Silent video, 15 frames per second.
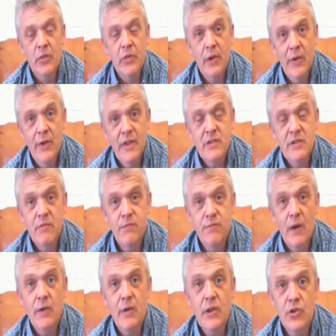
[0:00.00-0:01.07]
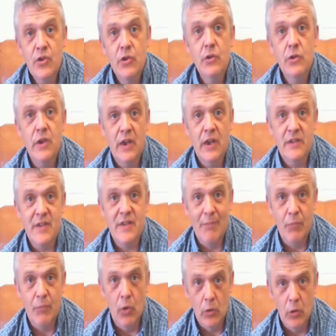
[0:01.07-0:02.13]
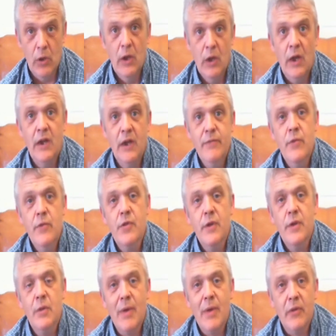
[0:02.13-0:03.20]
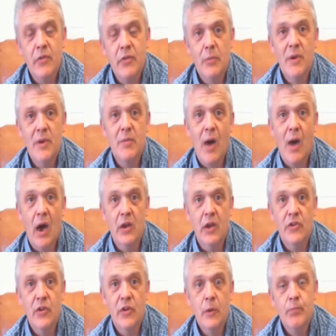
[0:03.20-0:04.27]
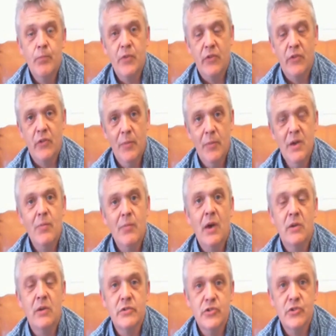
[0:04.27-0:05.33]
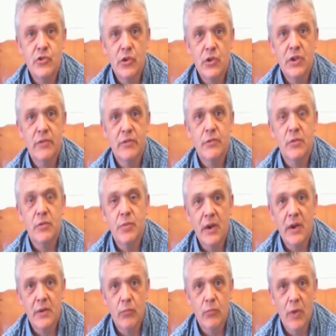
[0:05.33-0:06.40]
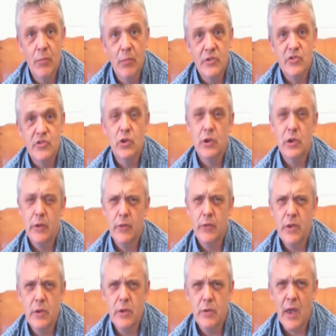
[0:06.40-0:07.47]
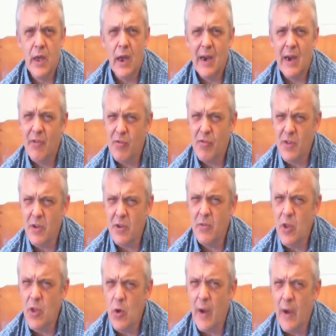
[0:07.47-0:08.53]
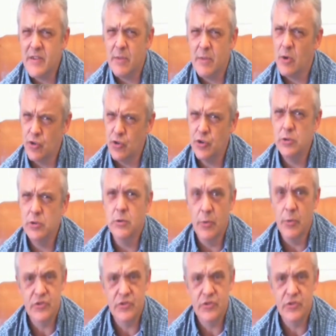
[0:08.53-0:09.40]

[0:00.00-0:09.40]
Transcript: there is a very good example. And if you think about thalidomide, now thalidomide was a drug given to pregnant women, certainly in the UK. I think the US, I'm not sure,